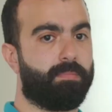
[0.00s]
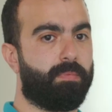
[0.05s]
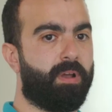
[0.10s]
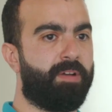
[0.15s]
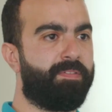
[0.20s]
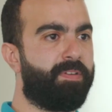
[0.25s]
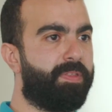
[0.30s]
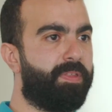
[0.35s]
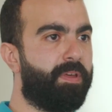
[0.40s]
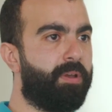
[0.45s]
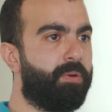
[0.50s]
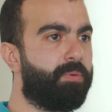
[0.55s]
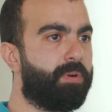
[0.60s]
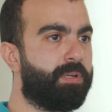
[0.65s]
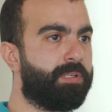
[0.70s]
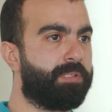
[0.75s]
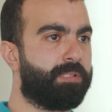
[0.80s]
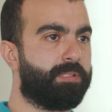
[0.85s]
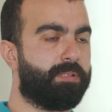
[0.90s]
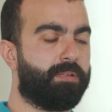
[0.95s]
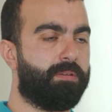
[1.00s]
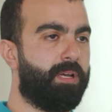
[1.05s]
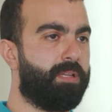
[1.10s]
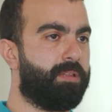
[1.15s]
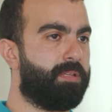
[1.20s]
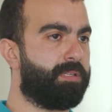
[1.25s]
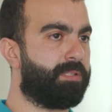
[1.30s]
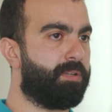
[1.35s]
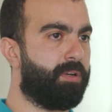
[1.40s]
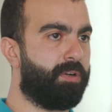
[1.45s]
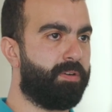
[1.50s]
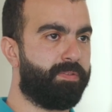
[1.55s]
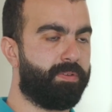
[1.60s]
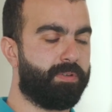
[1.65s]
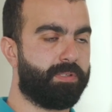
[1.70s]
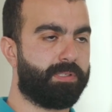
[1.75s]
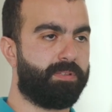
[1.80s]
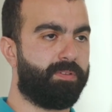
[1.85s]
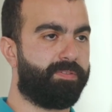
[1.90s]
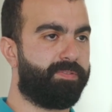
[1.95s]
Everything was great. The
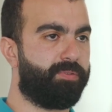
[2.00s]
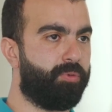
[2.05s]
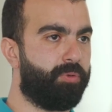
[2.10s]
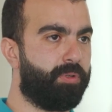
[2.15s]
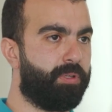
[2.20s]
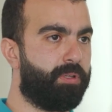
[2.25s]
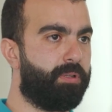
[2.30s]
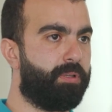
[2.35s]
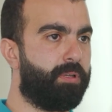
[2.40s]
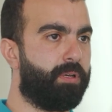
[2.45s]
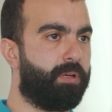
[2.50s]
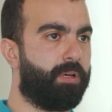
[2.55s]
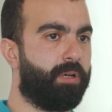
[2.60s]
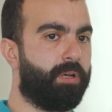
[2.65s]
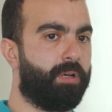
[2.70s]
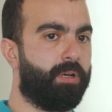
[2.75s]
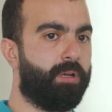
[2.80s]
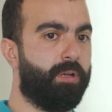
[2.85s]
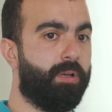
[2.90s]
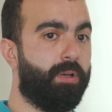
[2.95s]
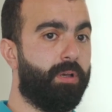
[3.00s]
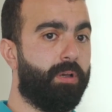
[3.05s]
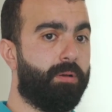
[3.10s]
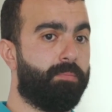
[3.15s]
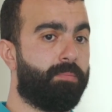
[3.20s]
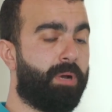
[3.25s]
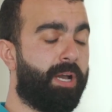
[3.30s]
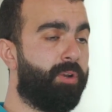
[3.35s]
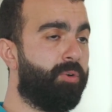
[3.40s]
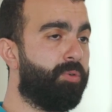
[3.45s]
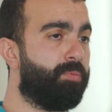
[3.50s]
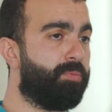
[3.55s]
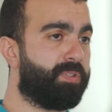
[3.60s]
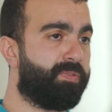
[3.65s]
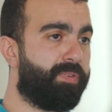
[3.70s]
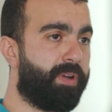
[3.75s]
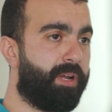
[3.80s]
service, the food, my room was very